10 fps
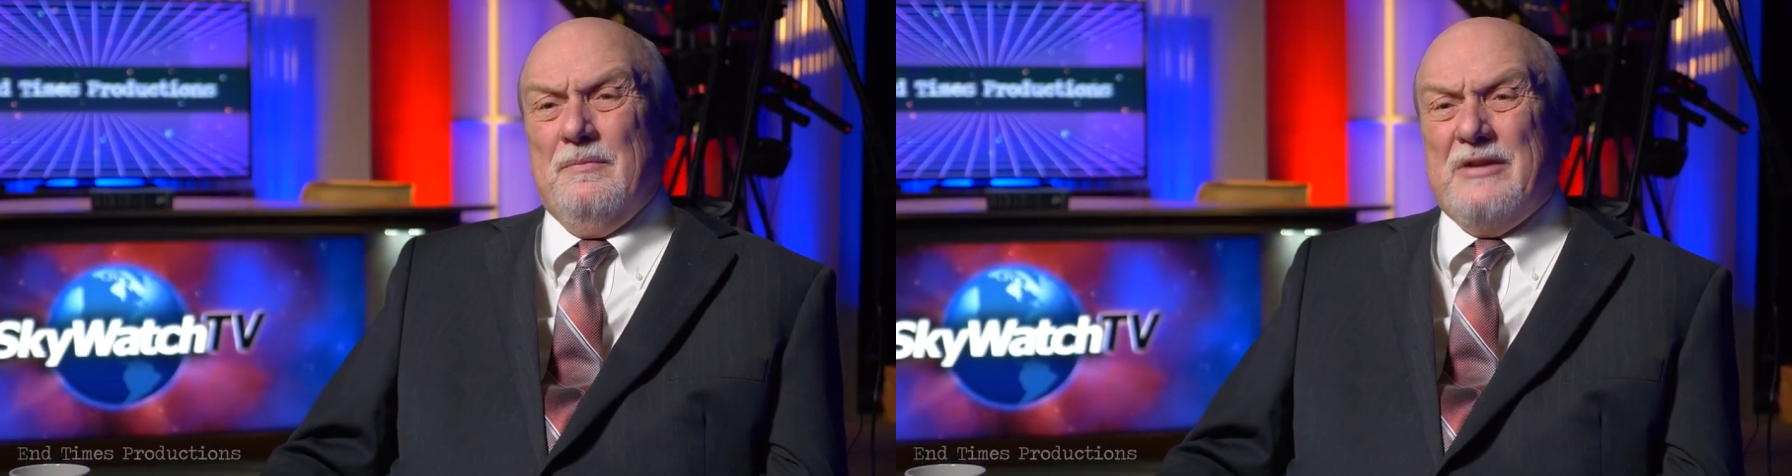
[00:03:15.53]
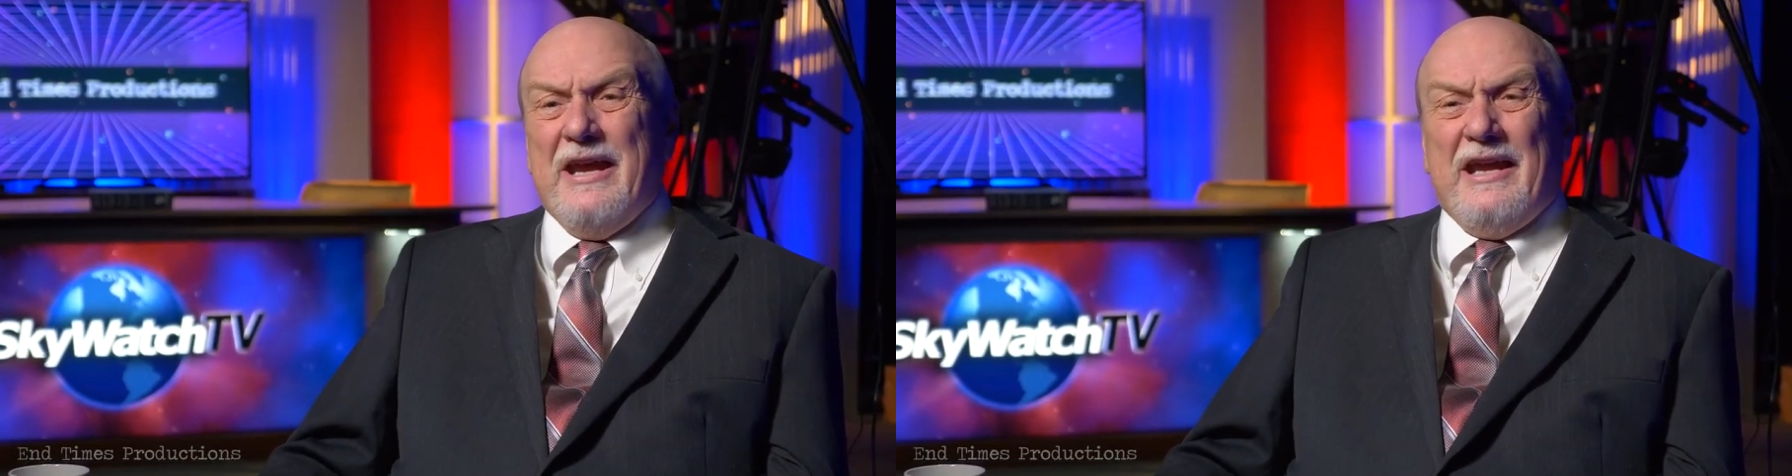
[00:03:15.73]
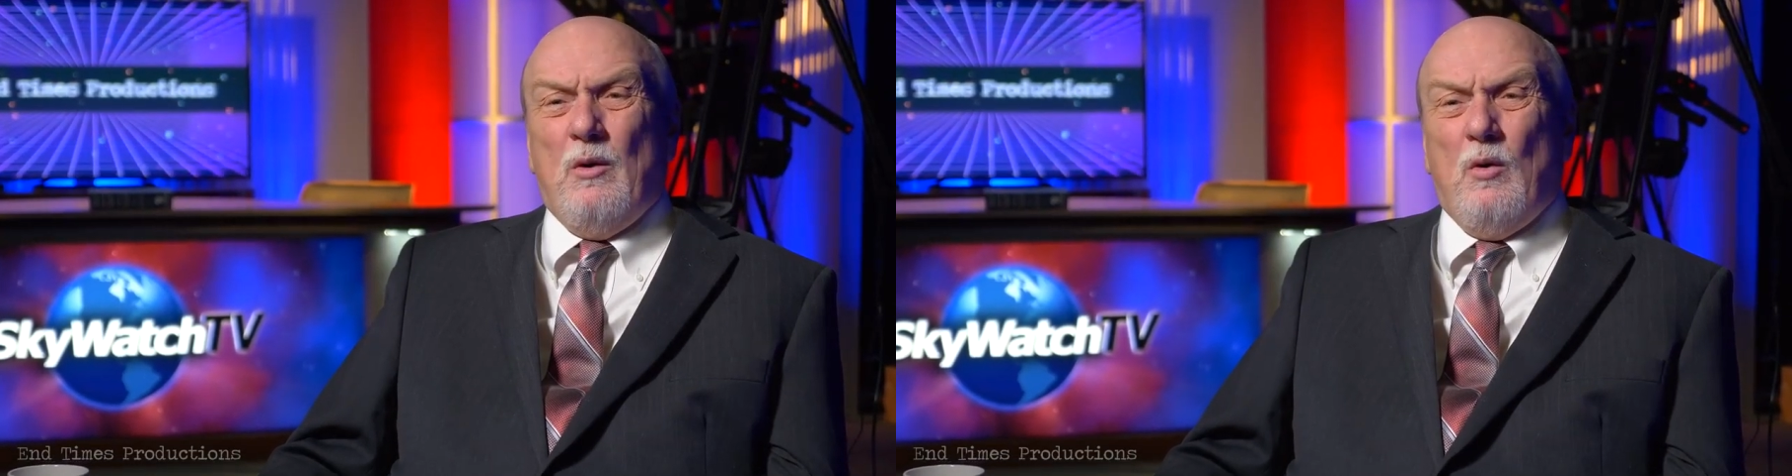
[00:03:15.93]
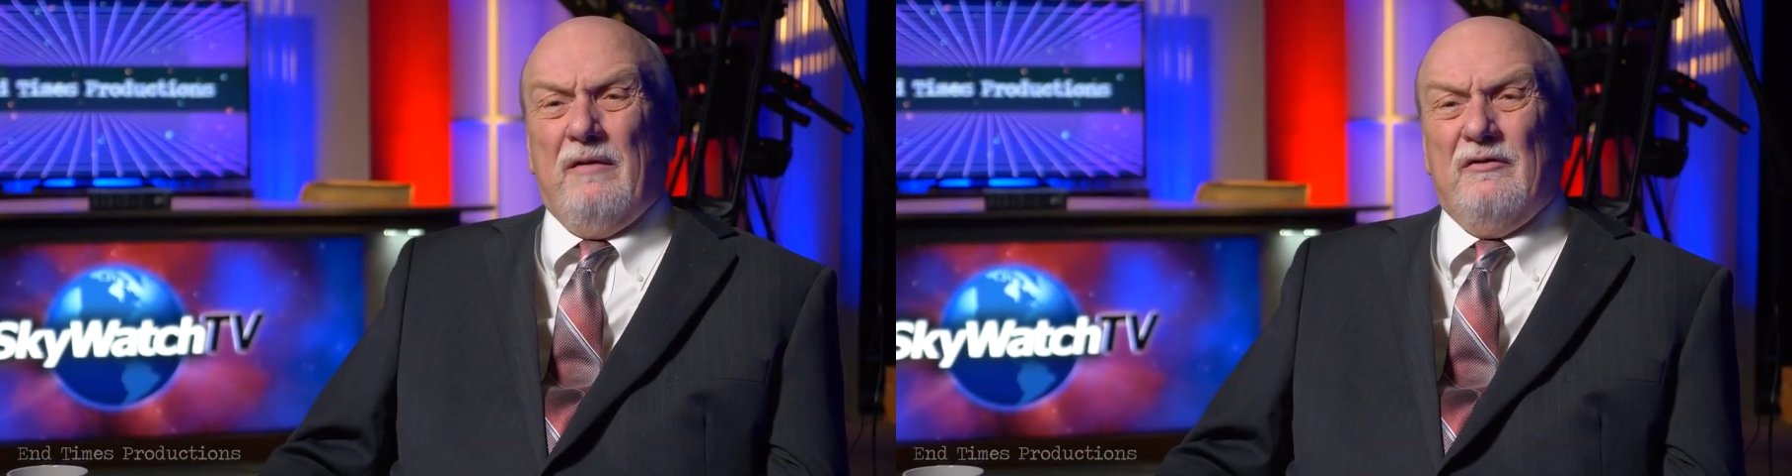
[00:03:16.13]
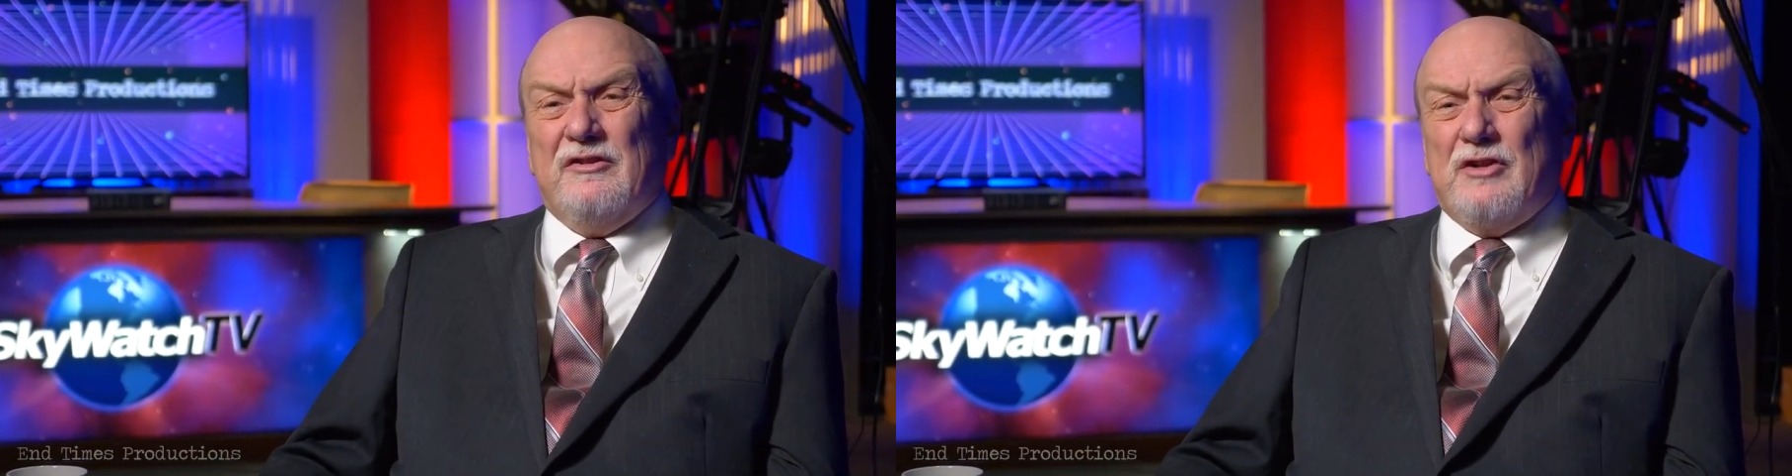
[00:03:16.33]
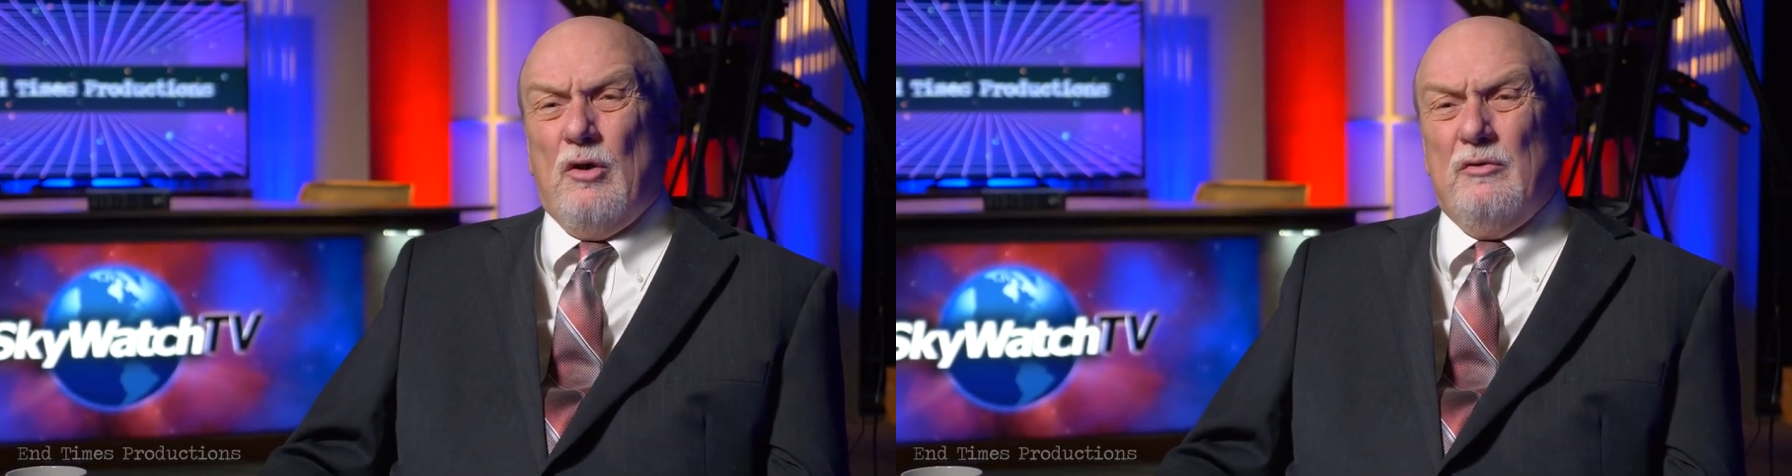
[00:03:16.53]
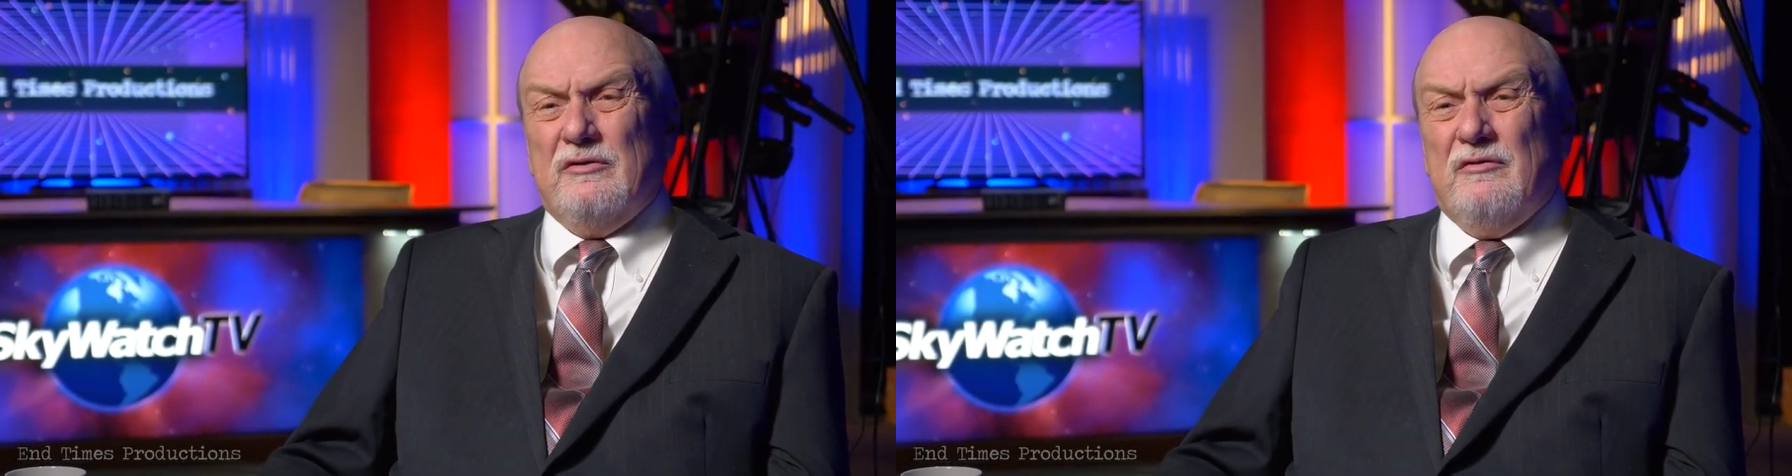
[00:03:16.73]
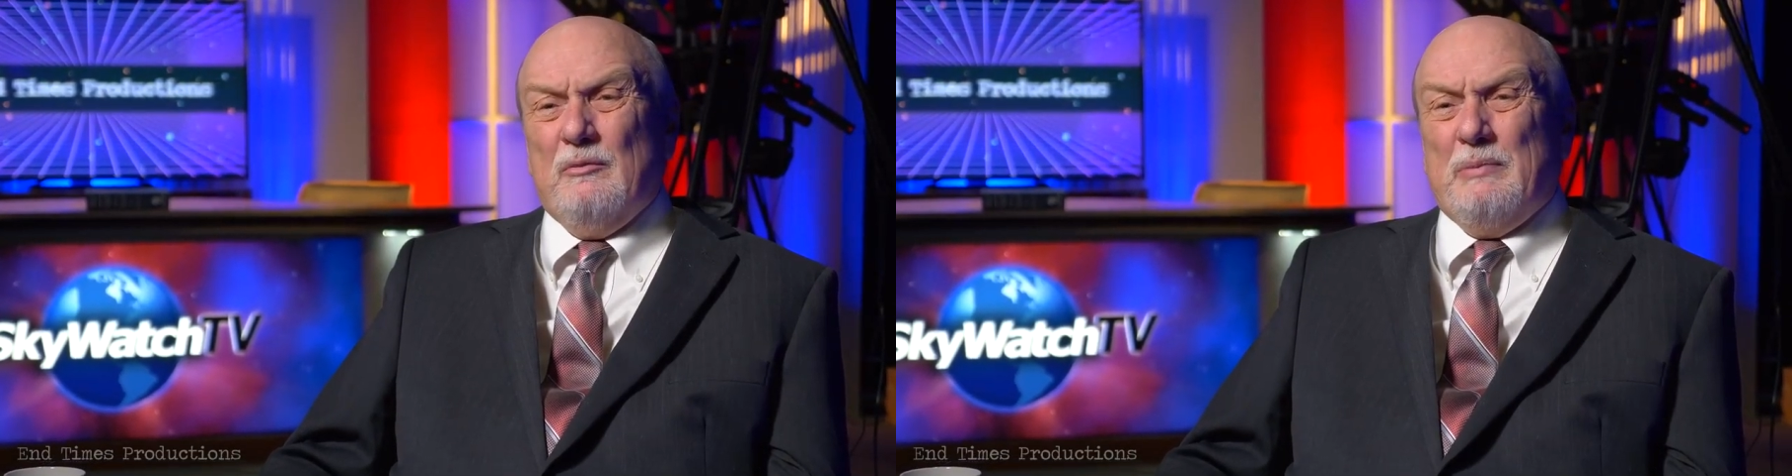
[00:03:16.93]
Taking one of the
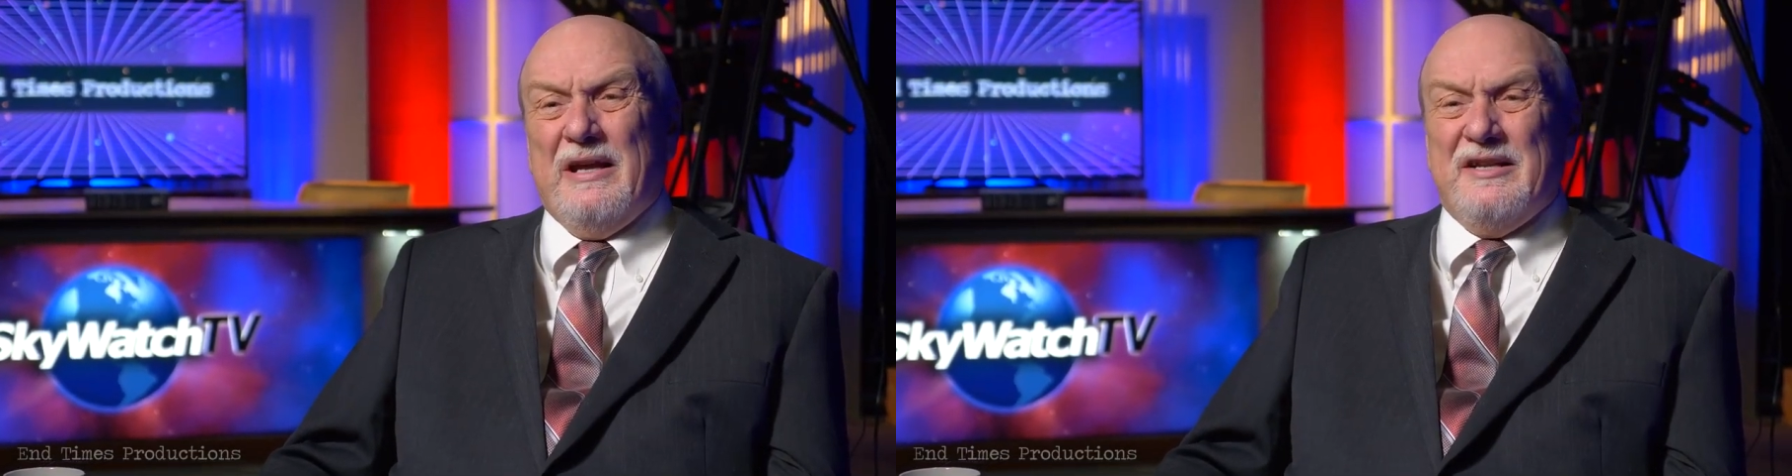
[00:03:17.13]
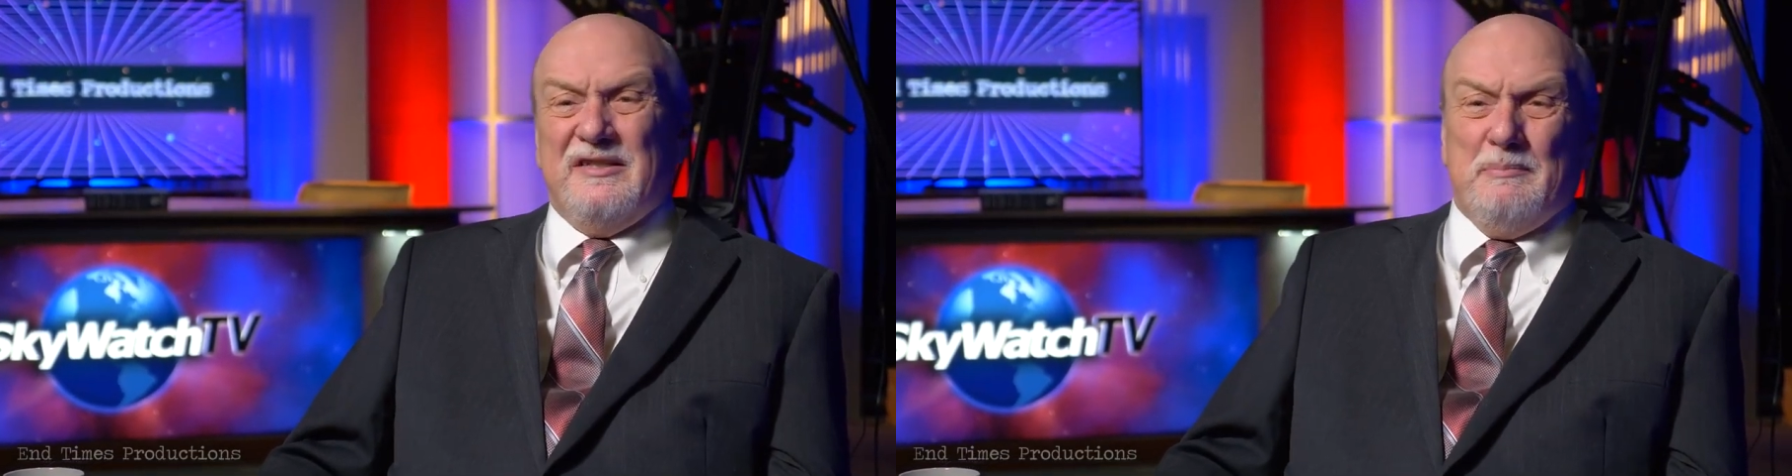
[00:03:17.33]
stones of the place,